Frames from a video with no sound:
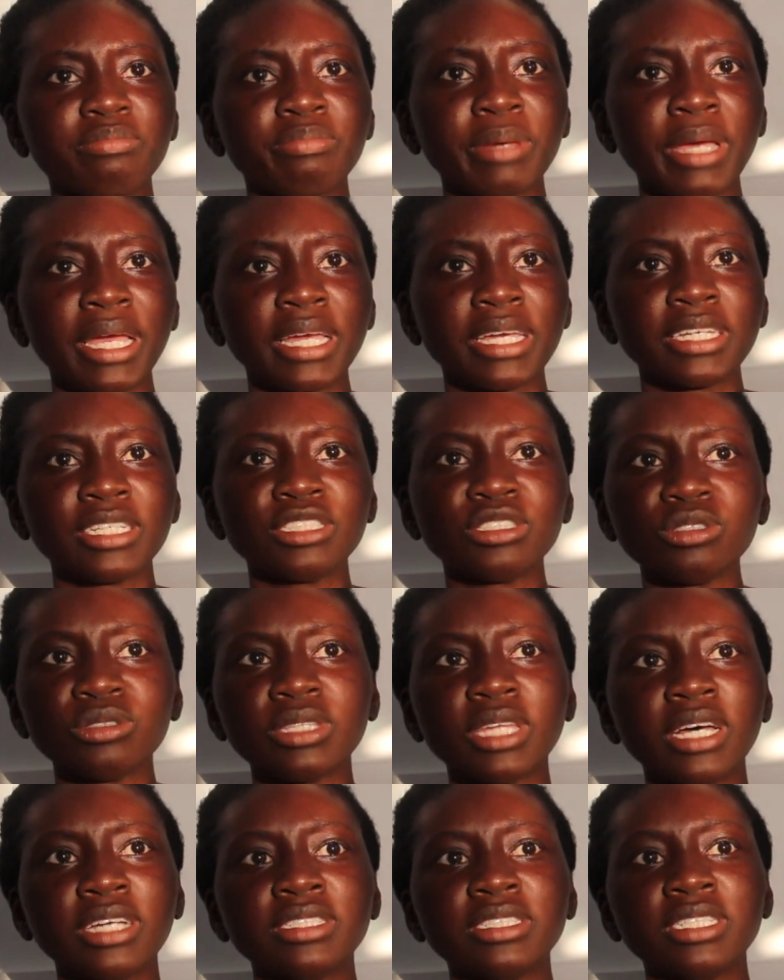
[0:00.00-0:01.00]
back in two
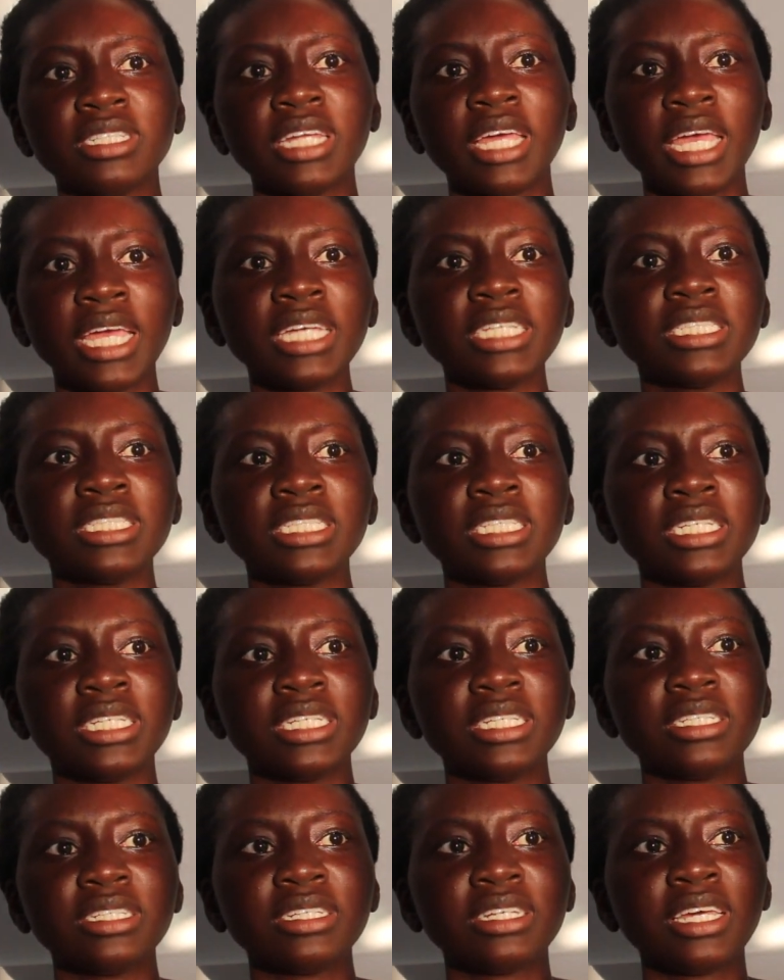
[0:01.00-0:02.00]
thousand
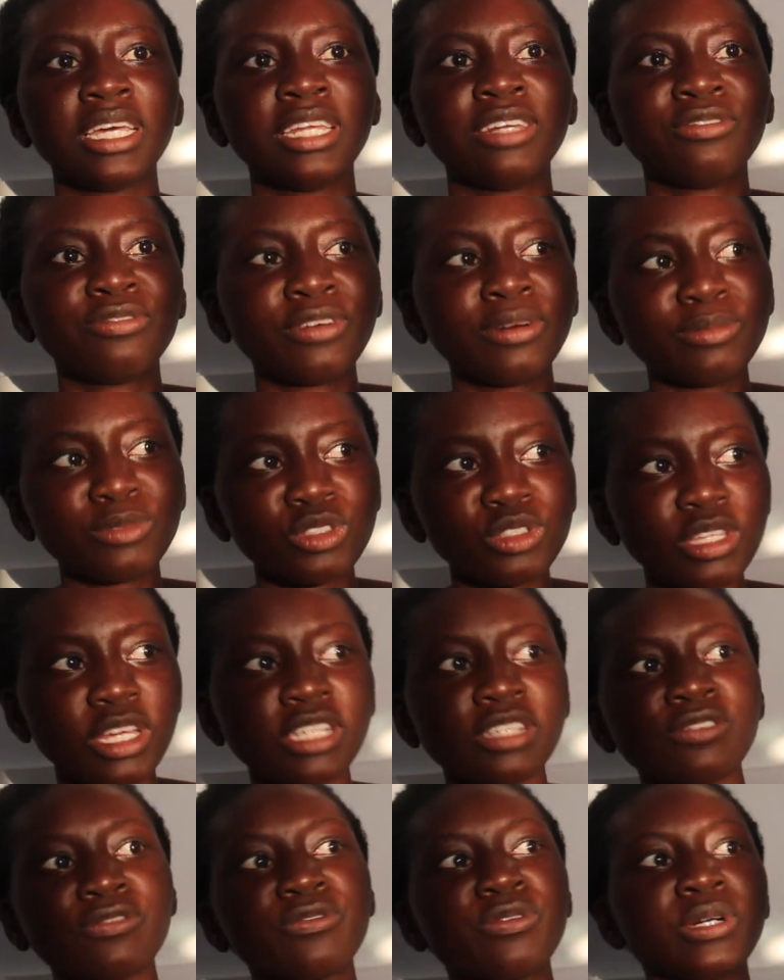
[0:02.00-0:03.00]
eighteen, and from two
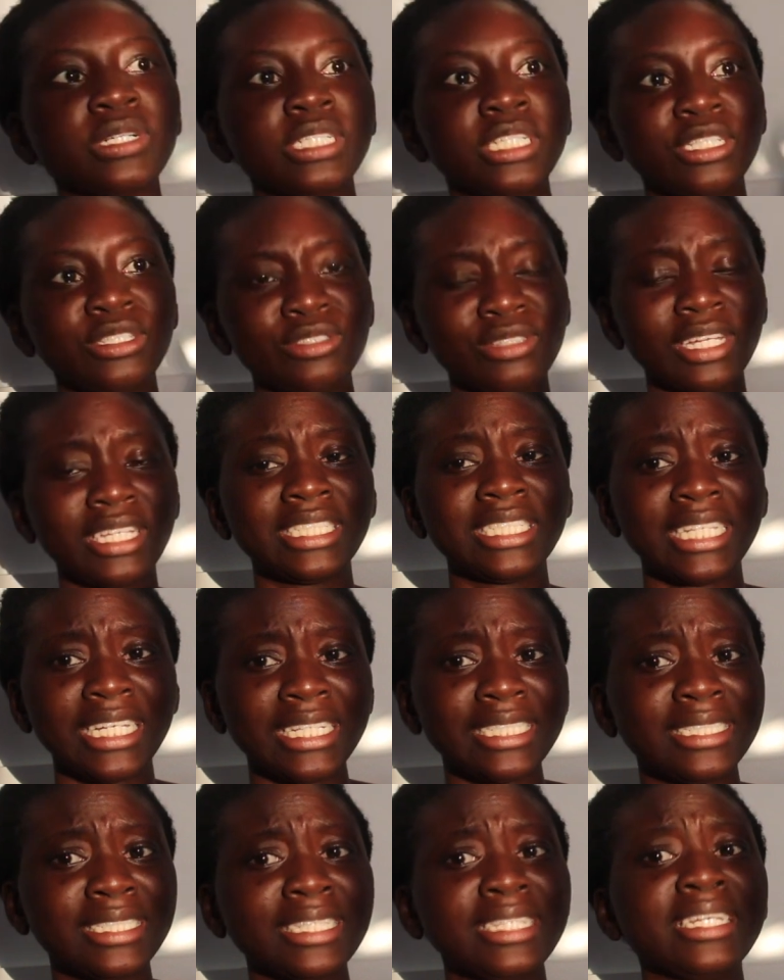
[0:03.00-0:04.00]
thousand fourteen to two thousand
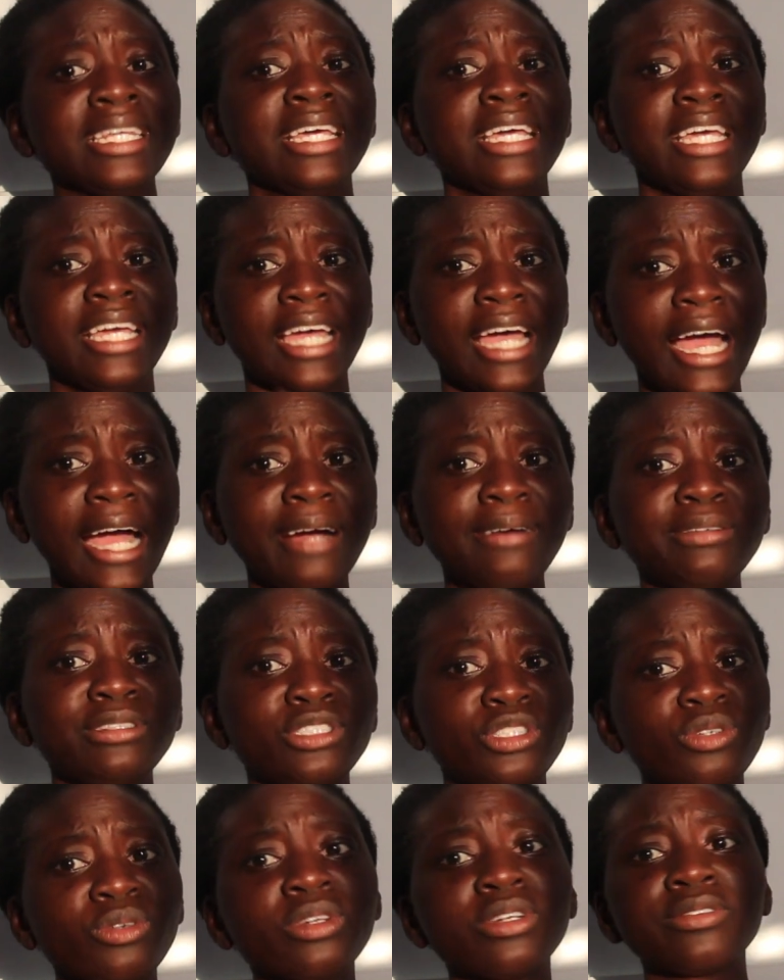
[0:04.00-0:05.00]
eighteen I
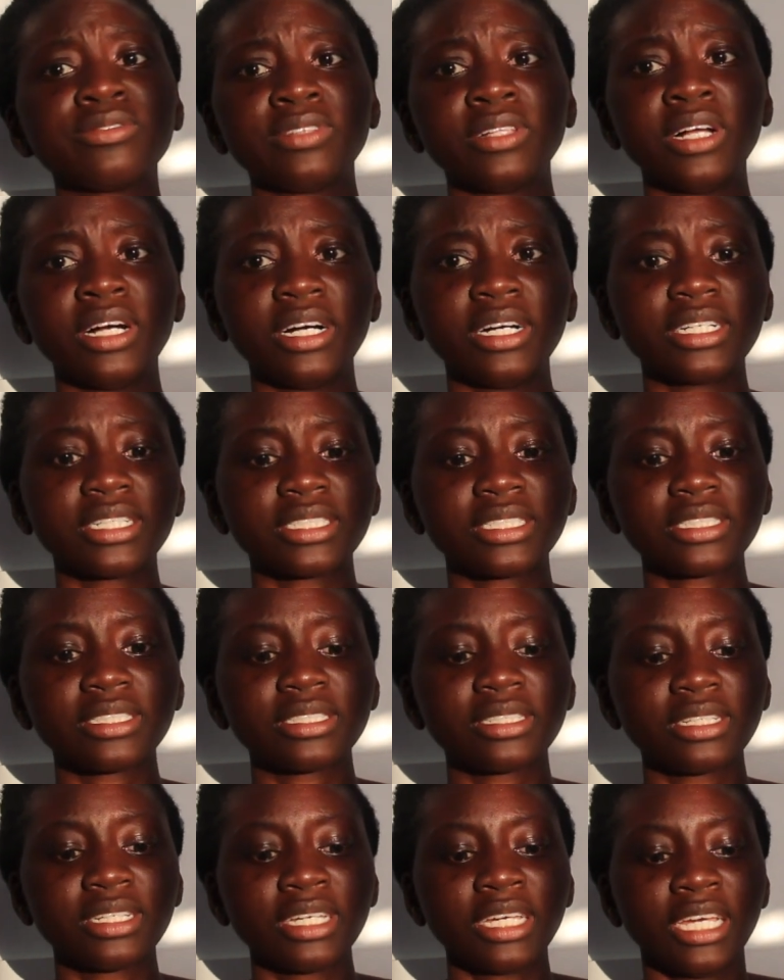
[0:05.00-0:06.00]
was doing vlogs.
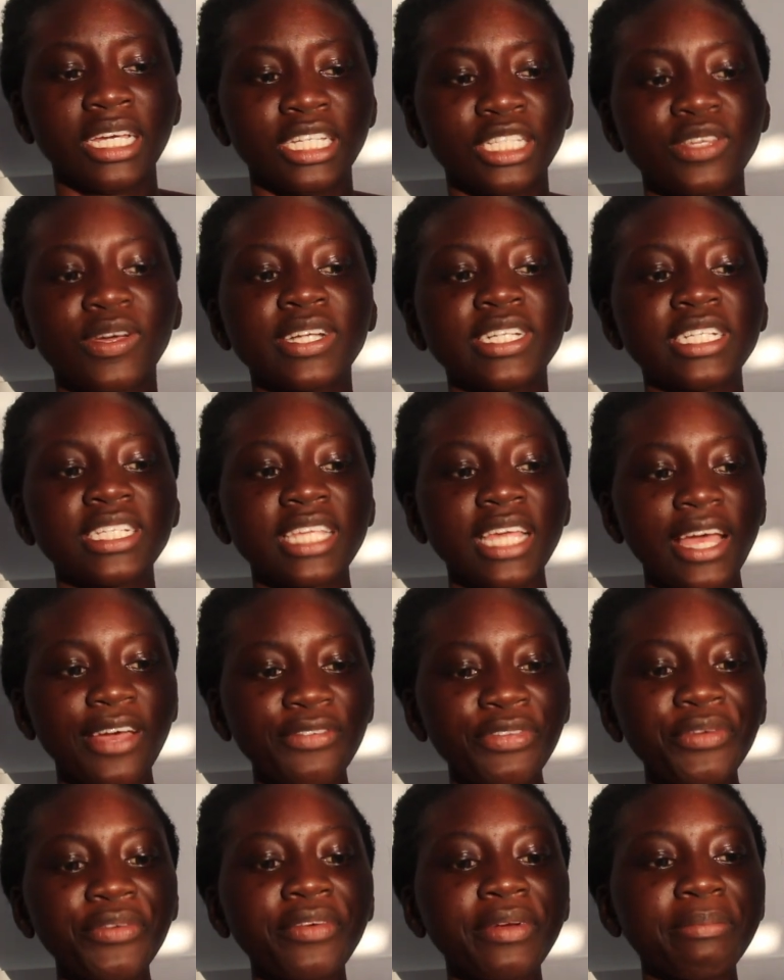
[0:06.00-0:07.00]
So I just
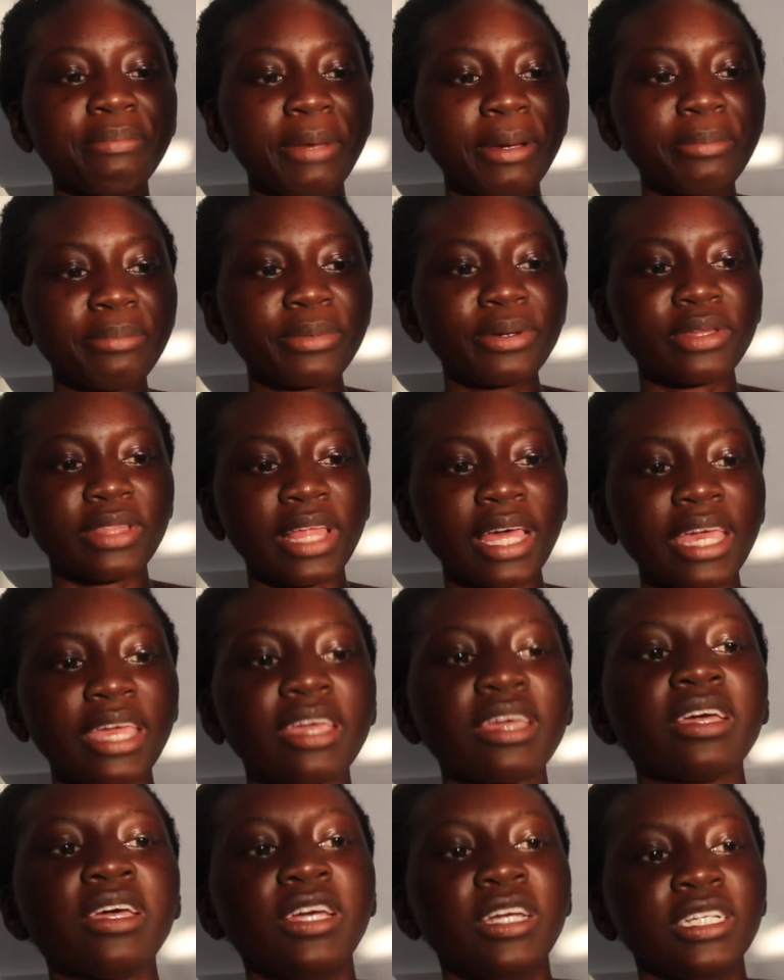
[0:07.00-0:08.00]
have to remember,
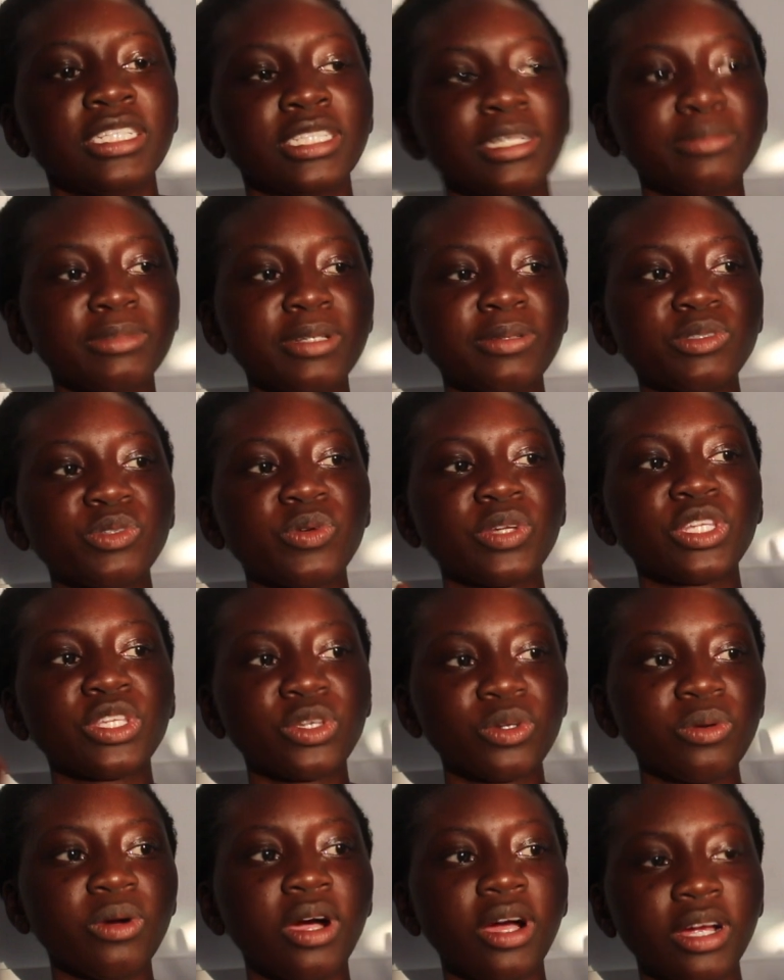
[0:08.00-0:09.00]
like, sometimes when
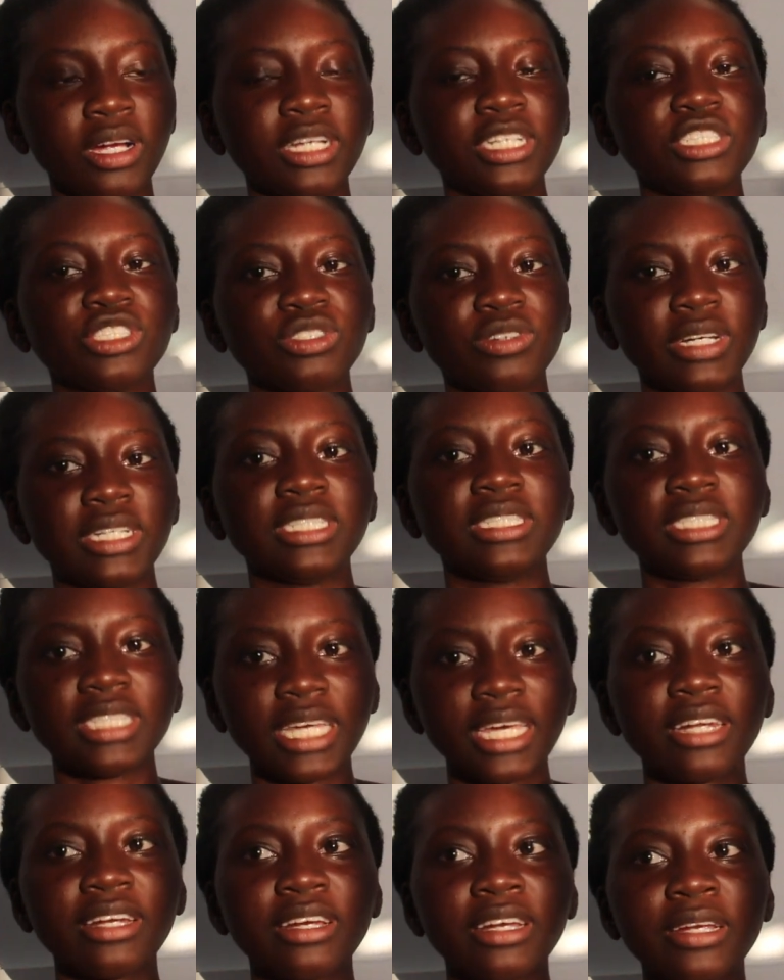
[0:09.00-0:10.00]
you are a
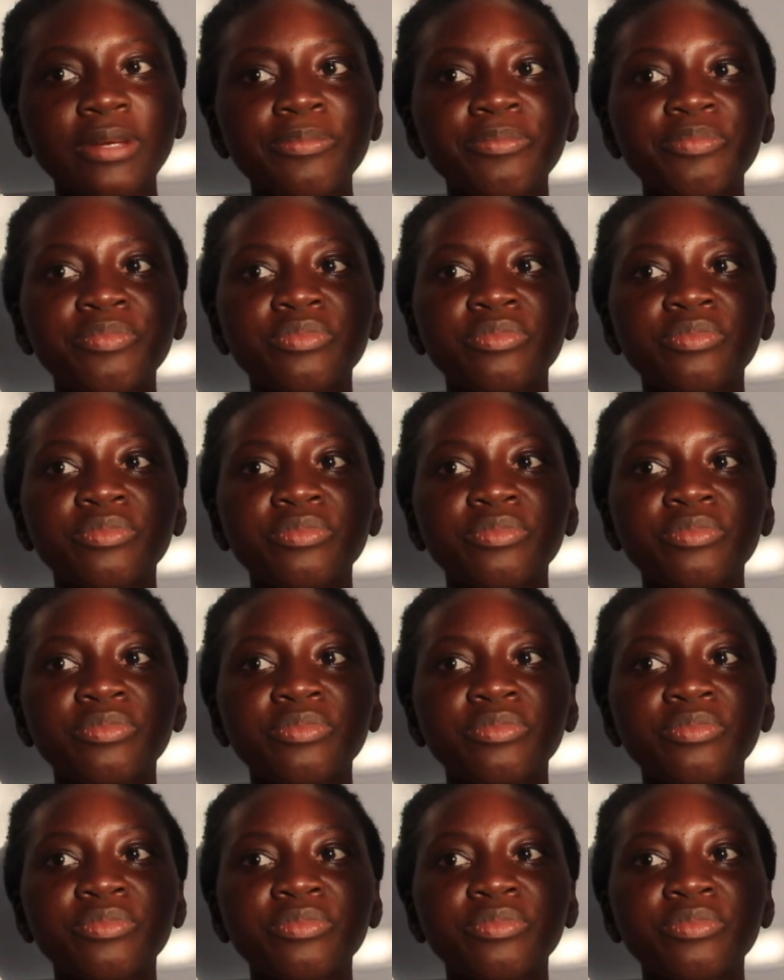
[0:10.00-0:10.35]
trendsetter,